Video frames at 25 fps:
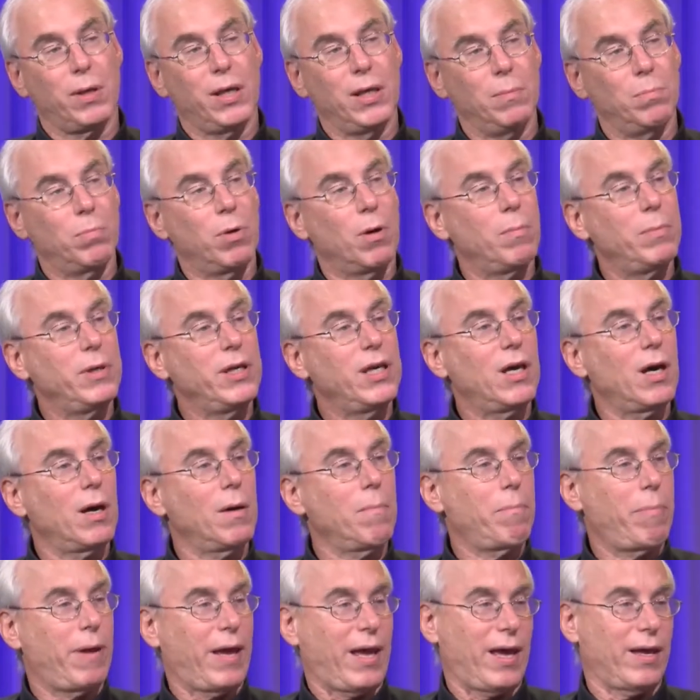people
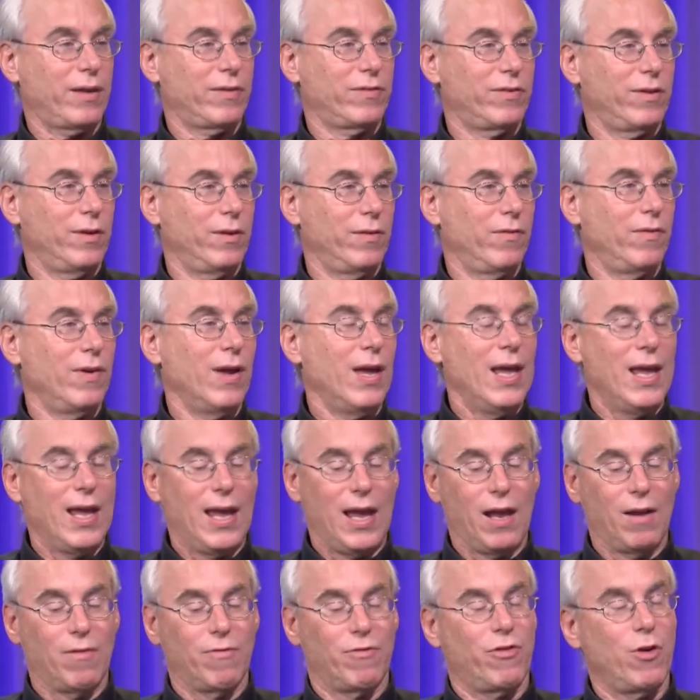become passive, mm -hmm.
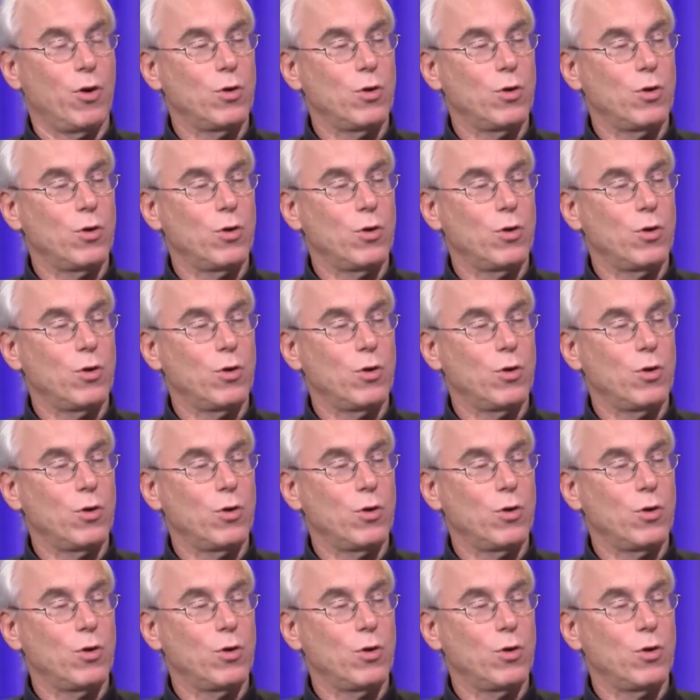and mm-hmm.